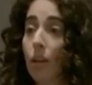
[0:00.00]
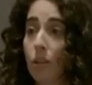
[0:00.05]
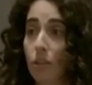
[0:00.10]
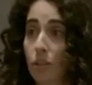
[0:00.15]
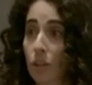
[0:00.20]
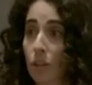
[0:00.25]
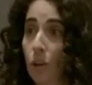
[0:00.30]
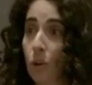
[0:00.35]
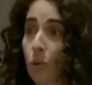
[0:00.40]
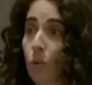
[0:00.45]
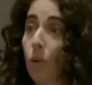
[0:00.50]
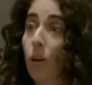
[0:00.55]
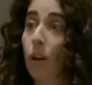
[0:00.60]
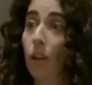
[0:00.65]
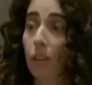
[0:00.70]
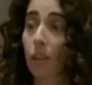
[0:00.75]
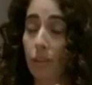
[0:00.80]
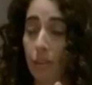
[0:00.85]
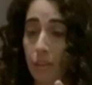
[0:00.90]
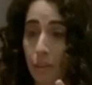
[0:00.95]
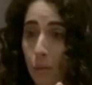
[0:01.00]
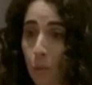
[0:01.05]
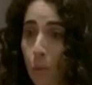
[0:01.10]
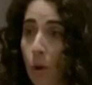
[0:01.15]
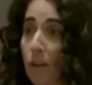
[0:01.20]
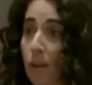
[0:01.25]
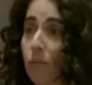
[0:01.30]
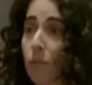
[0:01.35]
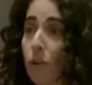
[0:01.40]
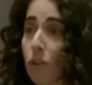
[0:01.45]
So the
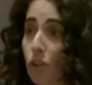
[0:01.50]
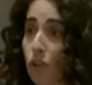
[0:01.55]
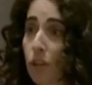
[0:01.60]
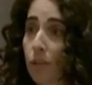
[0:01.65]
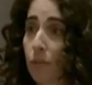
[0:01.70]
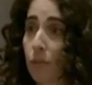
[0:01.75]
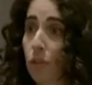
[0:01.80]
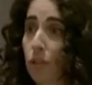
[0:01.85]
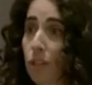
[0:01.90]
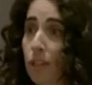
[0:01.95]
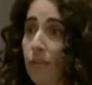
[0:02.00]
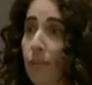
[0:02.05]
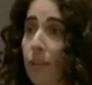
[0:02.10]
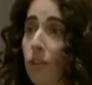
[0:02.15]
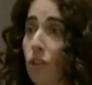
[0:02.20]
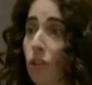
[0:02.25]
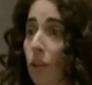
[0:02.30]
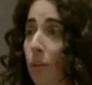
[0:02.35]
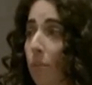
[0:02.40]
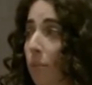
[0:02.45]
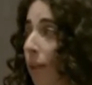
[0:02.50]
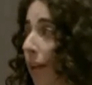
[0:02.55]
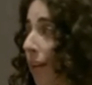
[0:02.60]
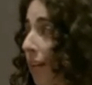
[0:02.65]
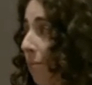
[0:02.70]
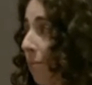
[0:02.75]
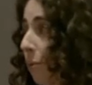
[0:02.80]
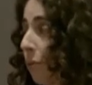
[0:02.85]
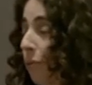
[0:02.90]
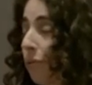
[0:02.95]
one version of your CV should
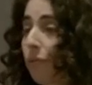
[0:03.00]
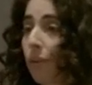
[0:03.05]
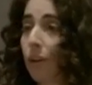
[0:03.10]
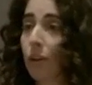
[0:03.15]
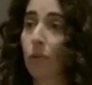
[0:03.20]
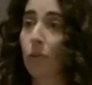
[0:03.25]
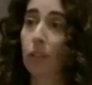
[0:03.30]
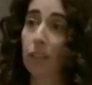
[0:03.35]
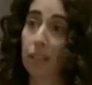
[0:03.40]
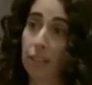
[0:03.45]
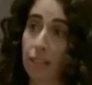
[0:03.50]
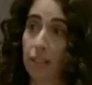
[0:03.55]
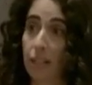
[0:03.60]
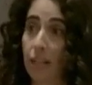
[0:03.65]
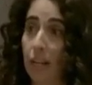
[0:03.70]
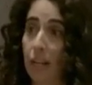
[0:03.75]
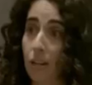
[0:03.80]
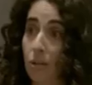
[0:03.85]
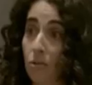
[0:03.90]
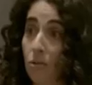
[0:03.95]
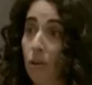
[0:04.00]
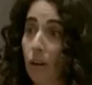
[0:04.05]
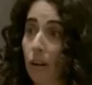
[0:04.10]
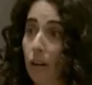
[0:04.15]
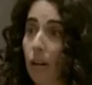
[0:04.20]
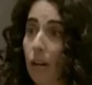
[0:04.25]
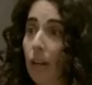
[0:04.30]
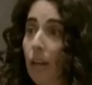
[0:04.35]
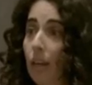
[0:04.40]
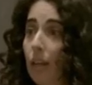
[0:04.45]
apply to both federal and state
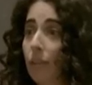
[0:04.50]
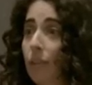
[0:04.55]
court.